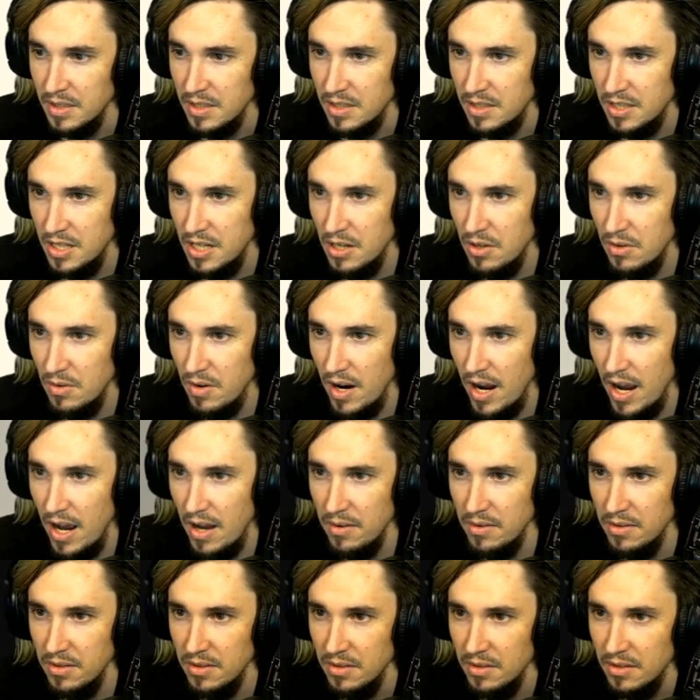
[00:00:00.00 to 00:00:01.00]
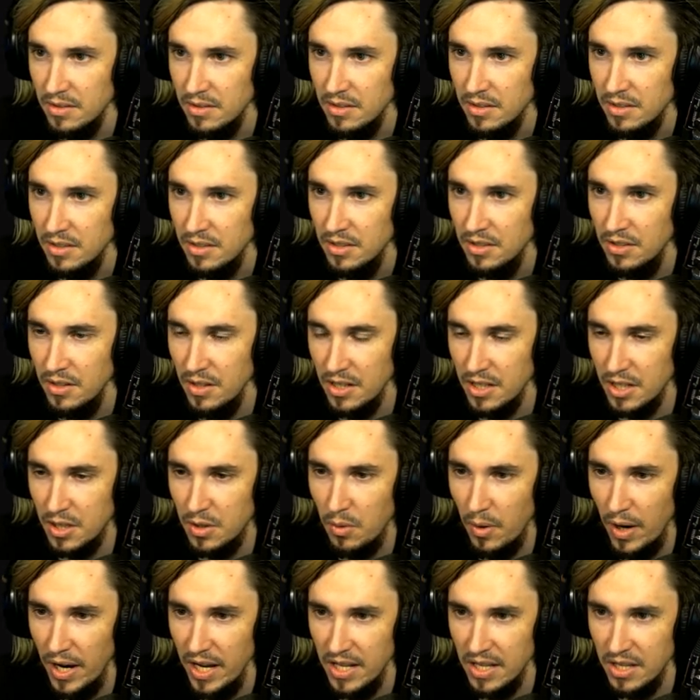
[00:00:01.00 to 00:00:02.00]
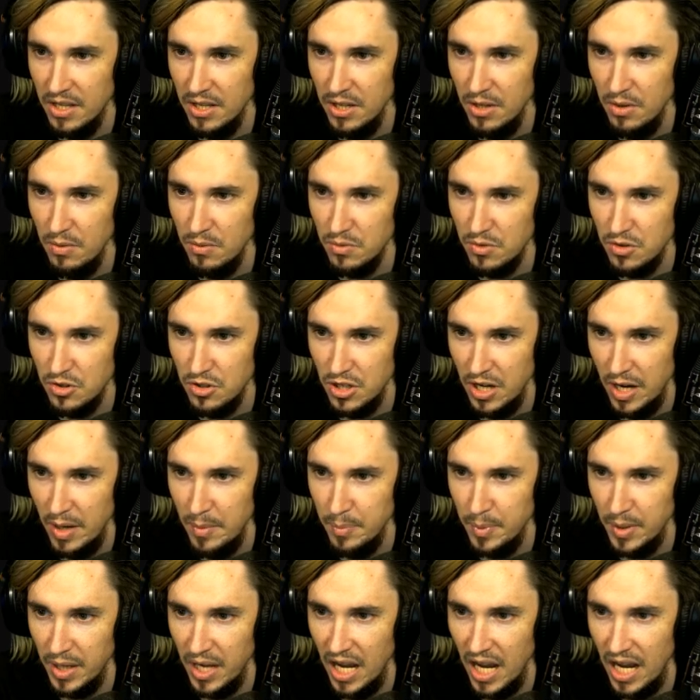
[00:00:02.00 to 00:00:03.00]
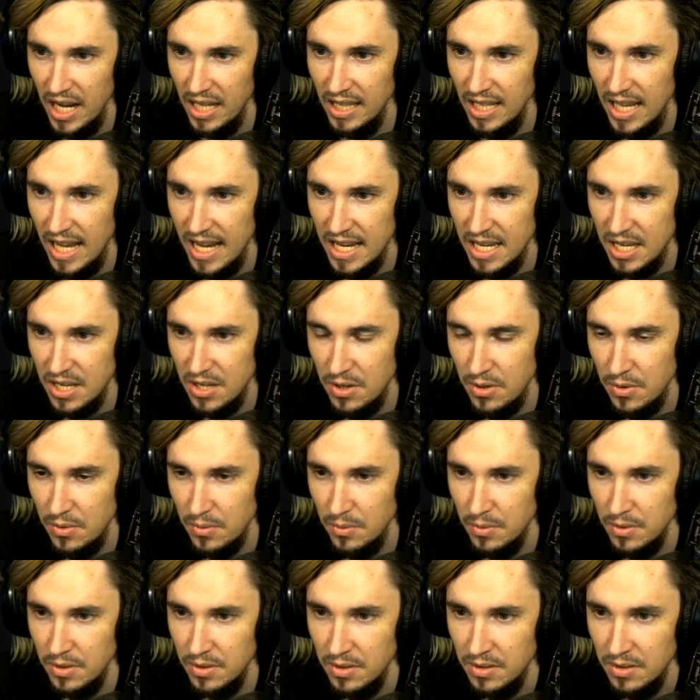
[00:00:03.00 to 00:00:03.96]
See you around. You're quite cute, Shep. I like you.